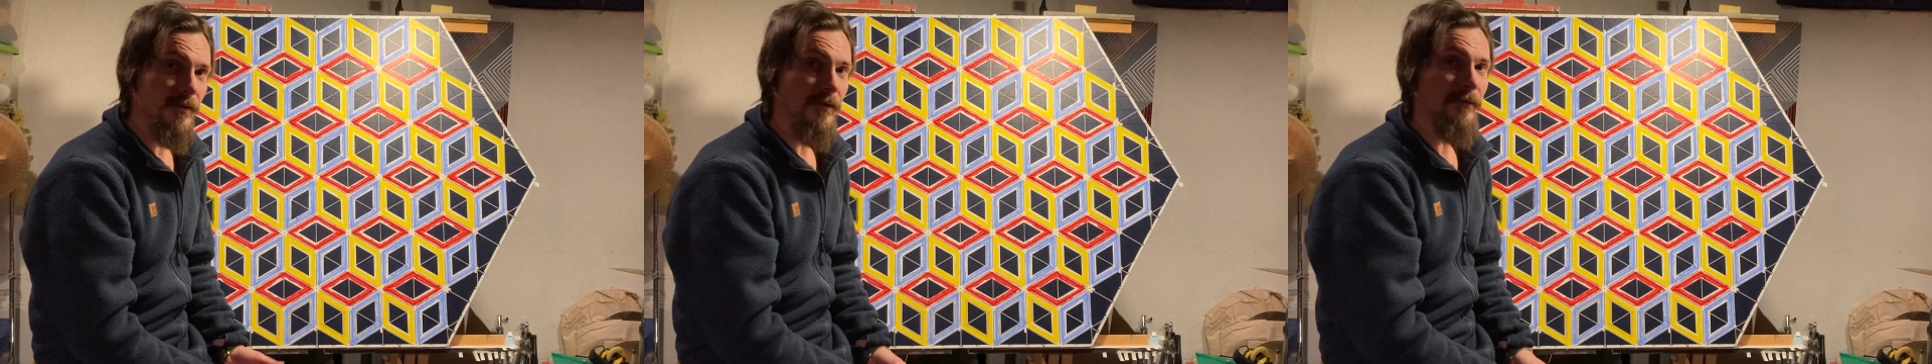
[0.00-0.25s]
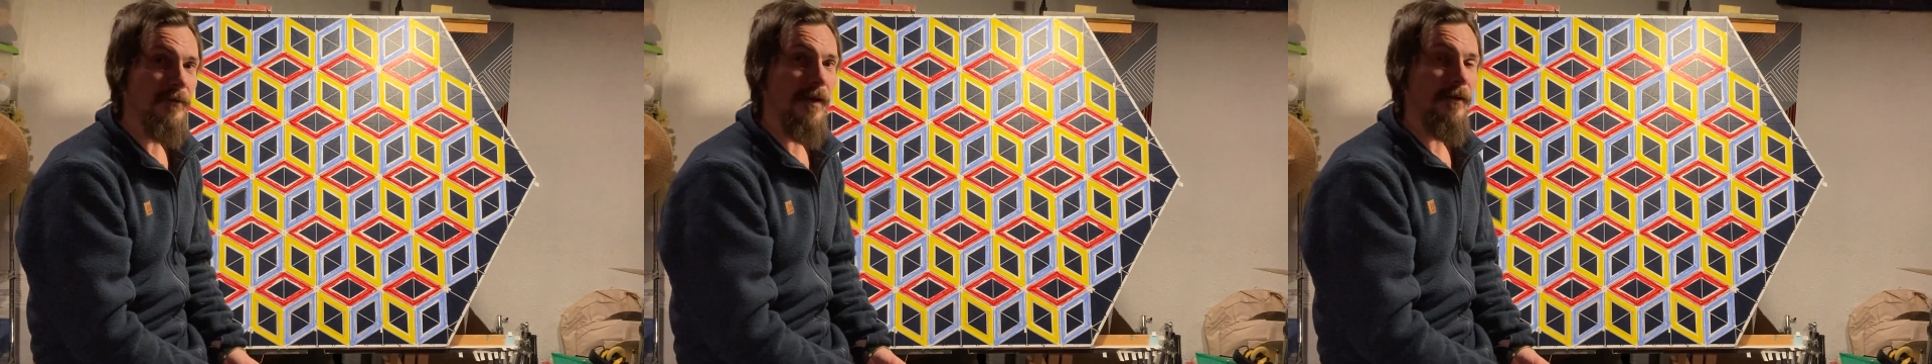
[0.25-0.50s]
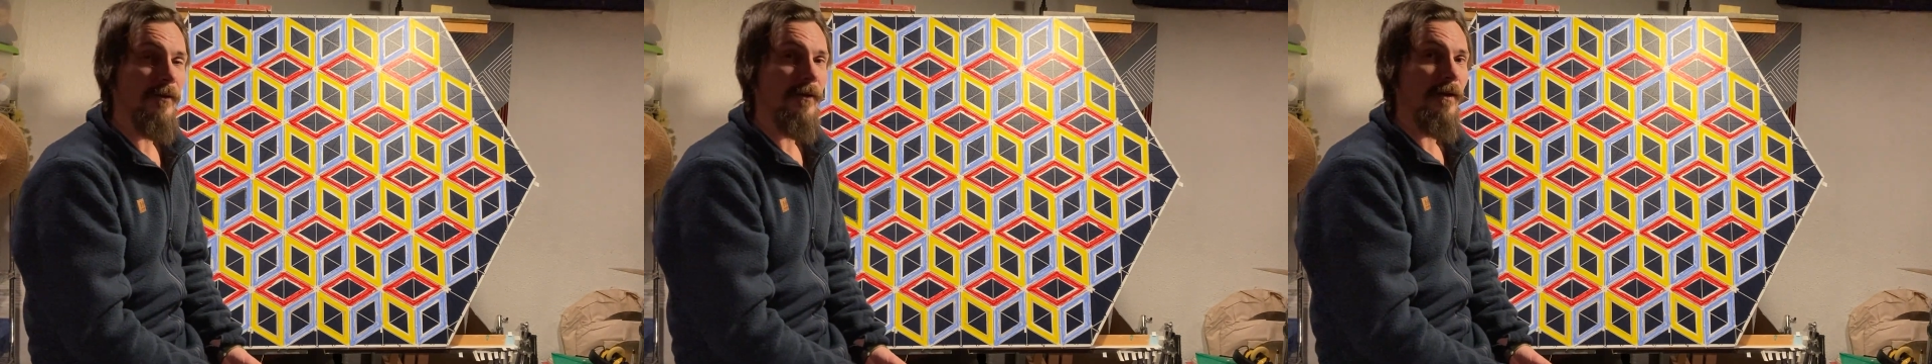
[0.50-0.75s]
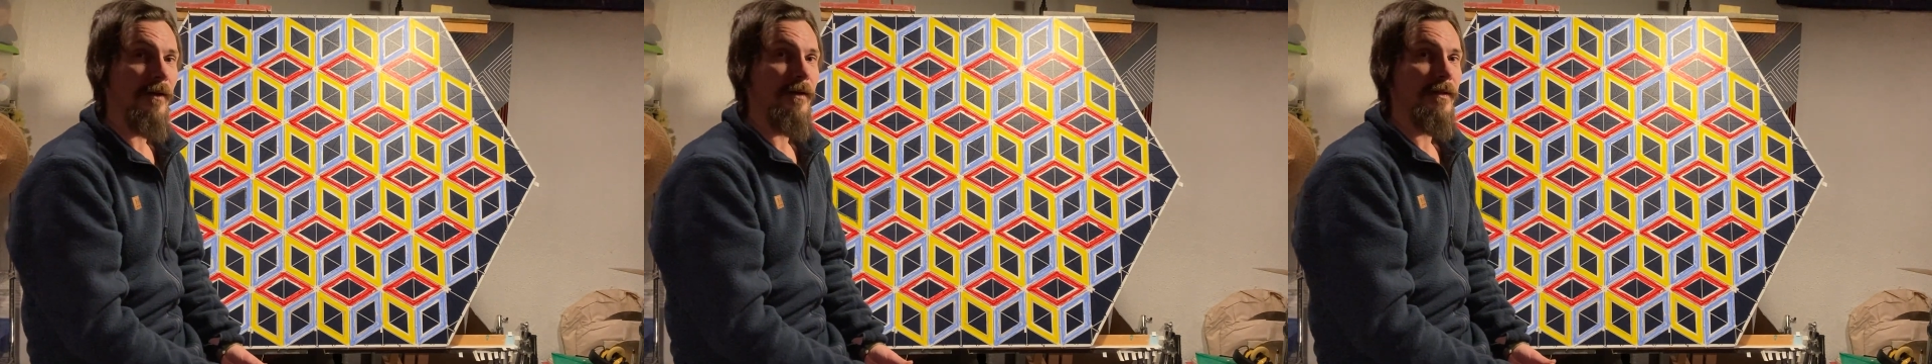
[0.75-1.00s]
and fellow
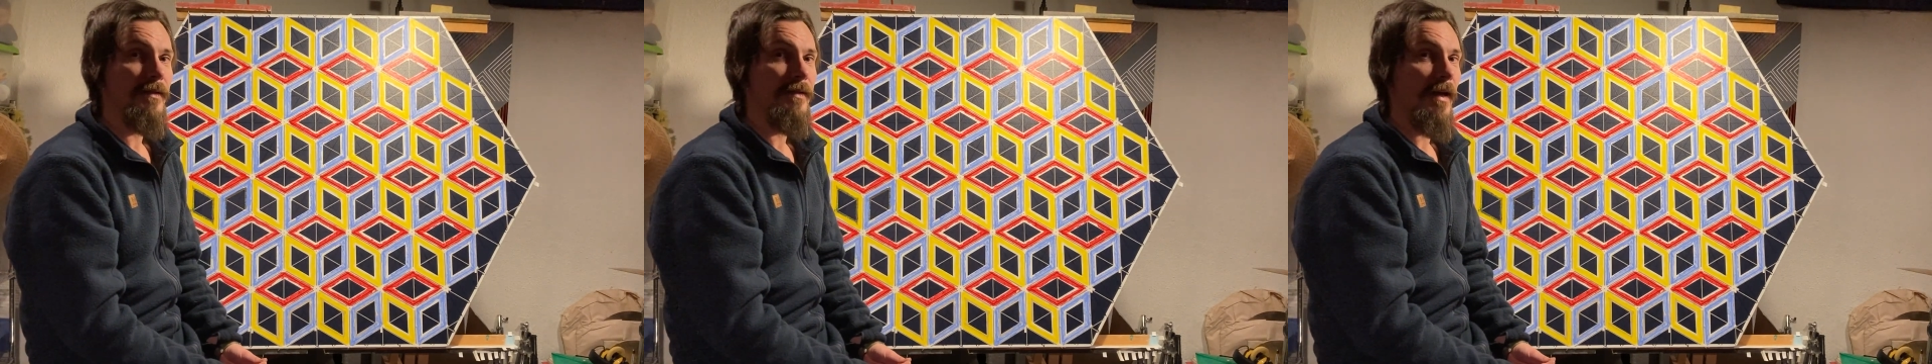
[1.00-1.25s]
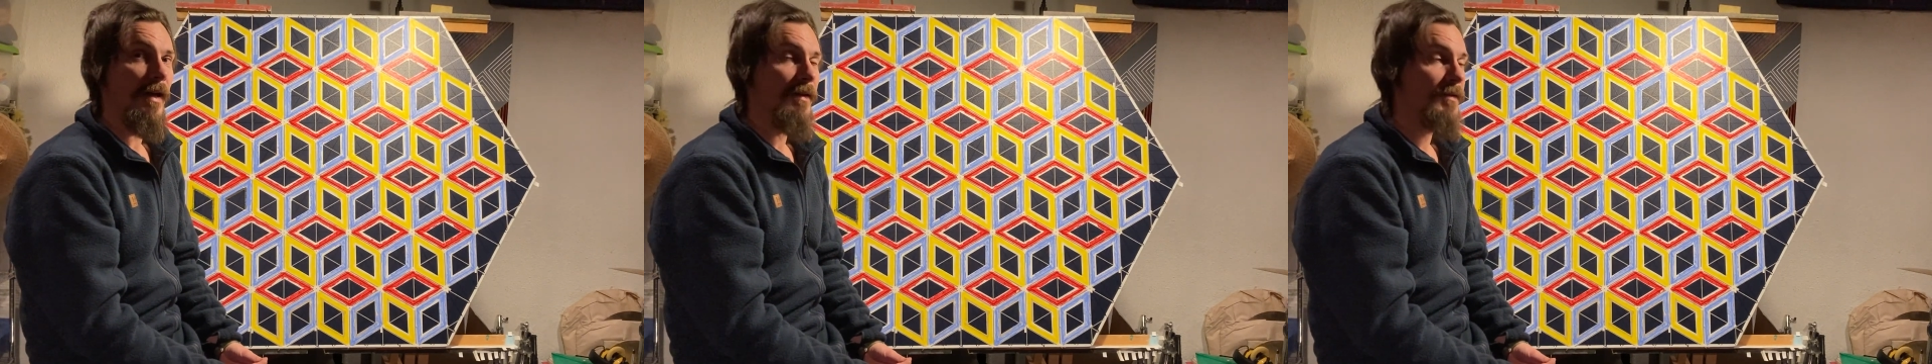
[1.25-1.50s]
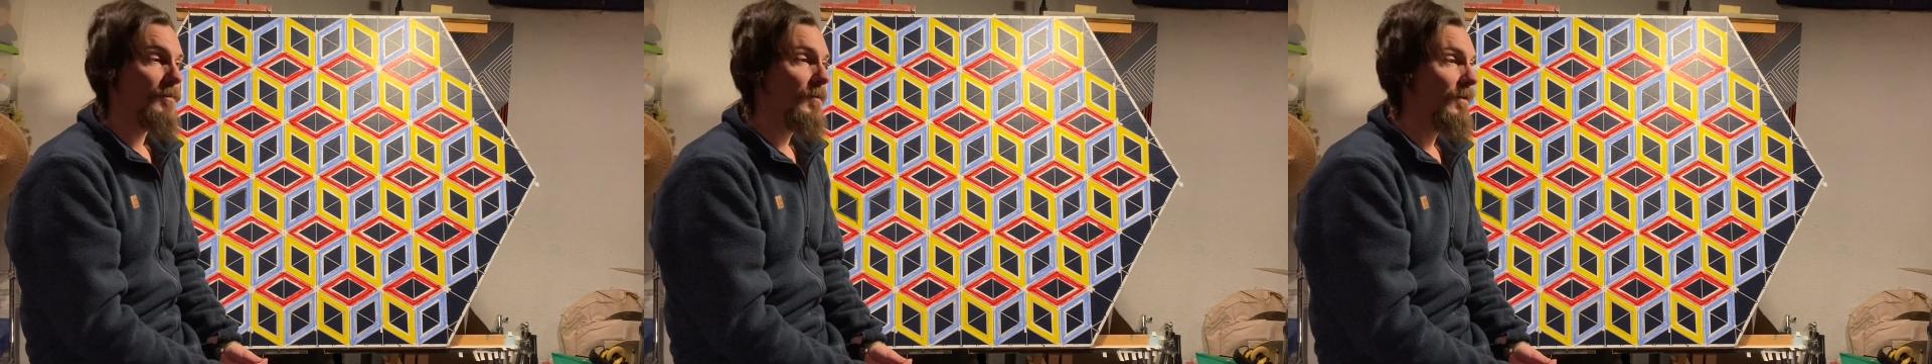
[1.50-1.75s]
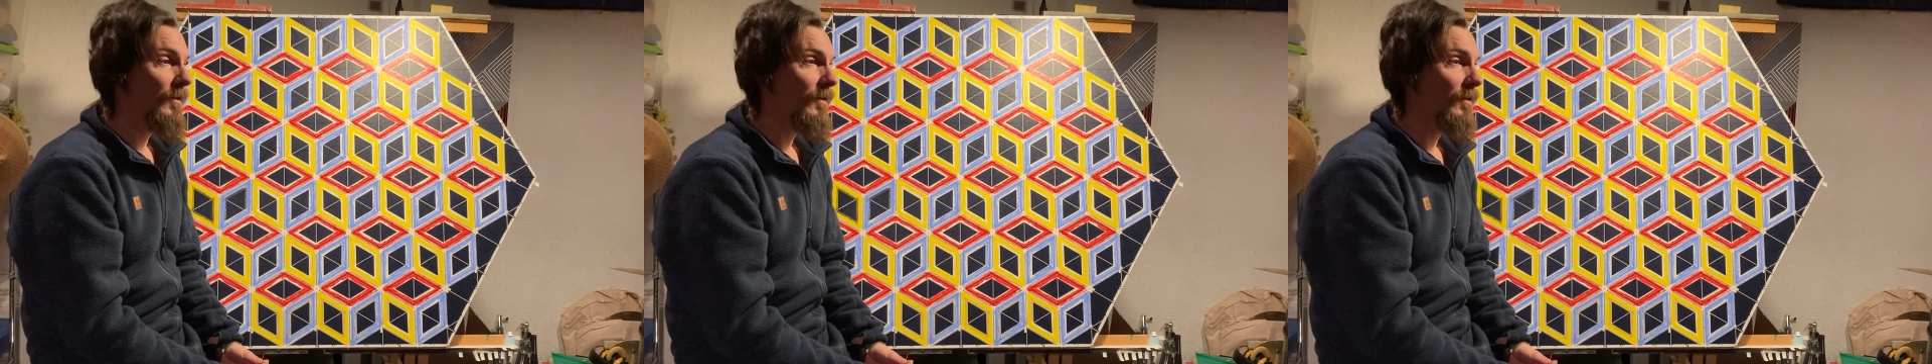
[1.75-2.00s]
artists asked
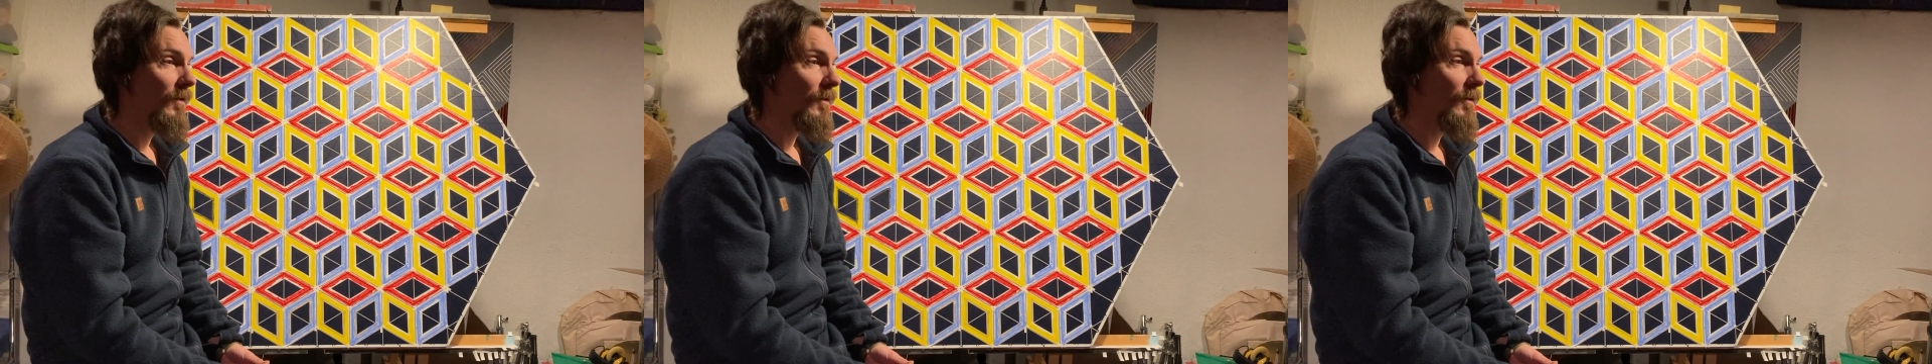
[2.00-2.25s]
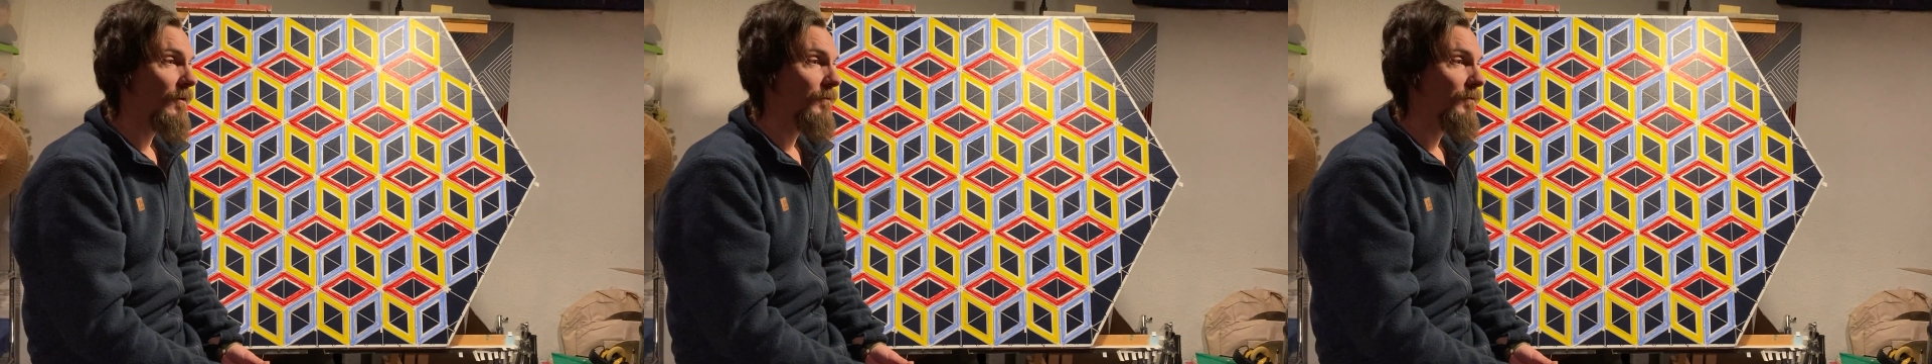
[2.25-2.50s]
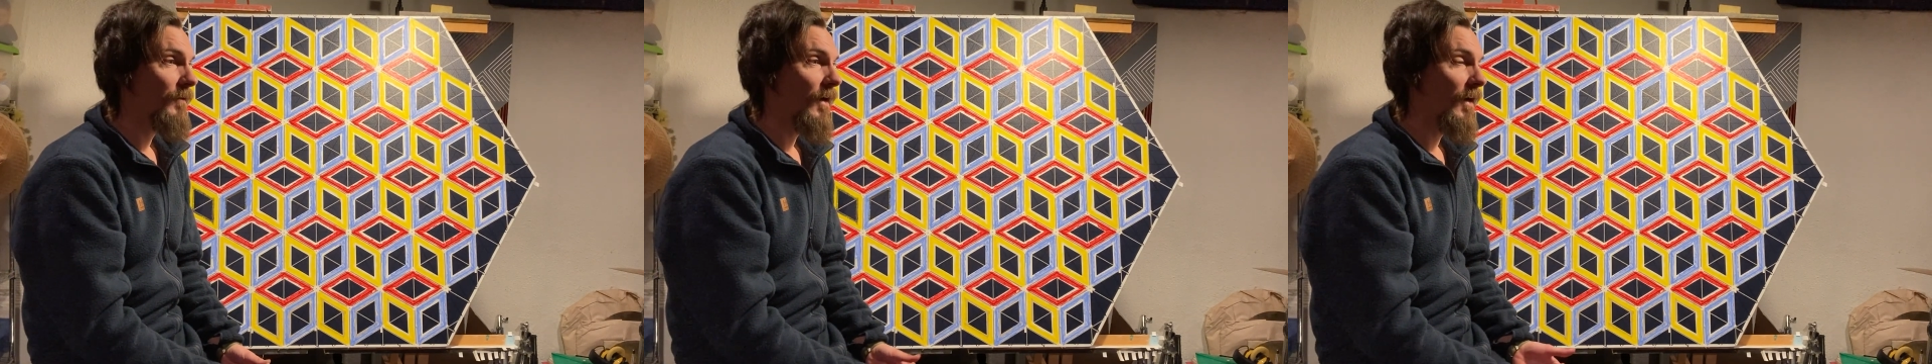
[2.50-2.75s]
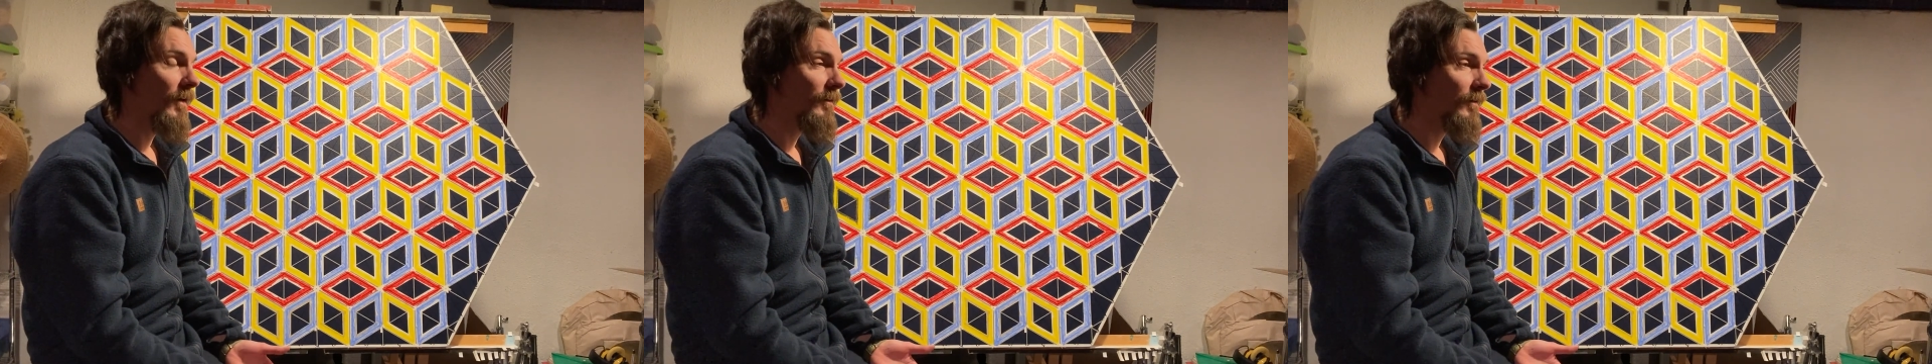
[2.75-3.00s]
me if
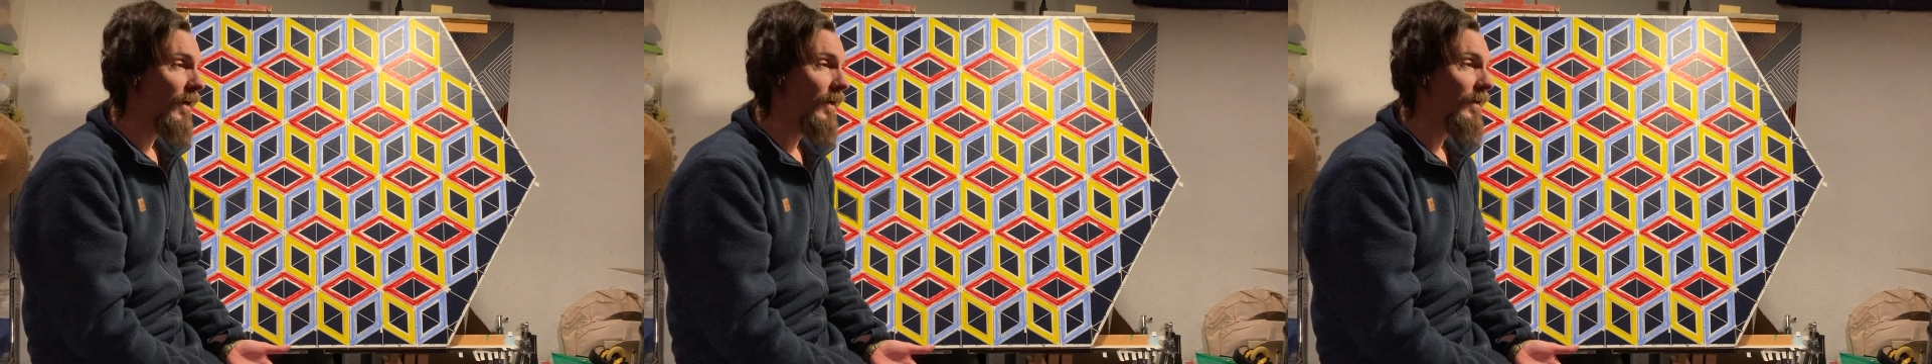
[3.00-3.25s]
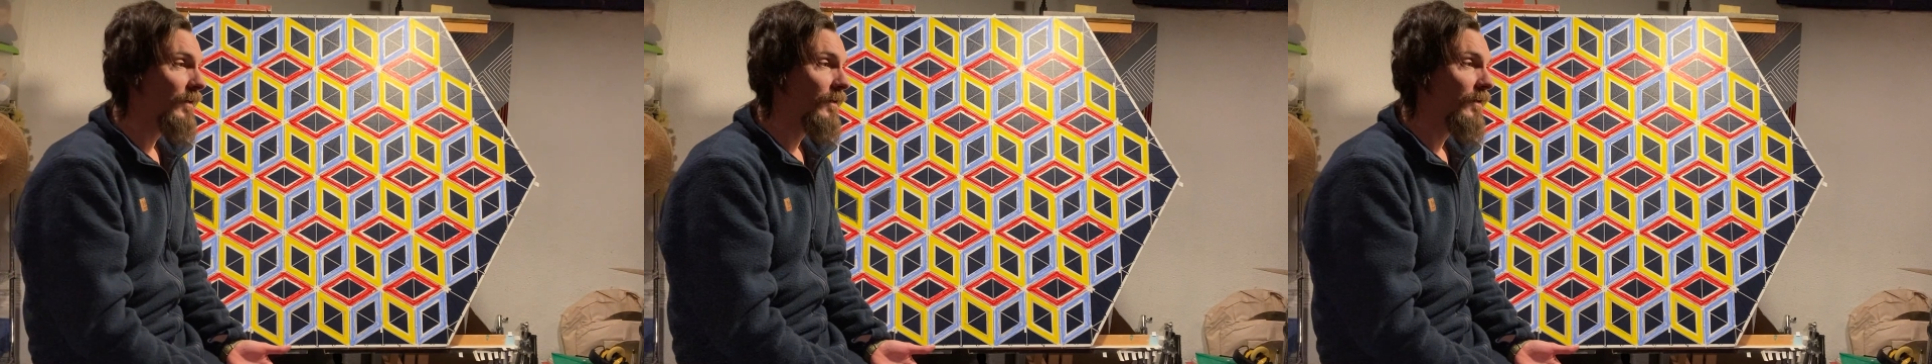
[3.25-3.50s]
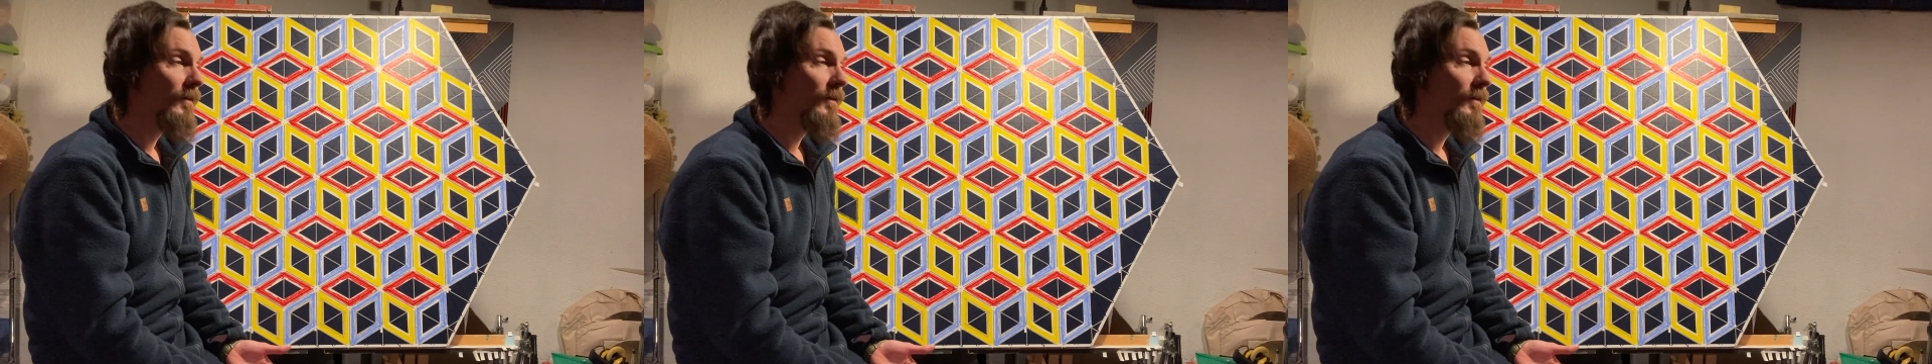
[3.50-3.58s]
I like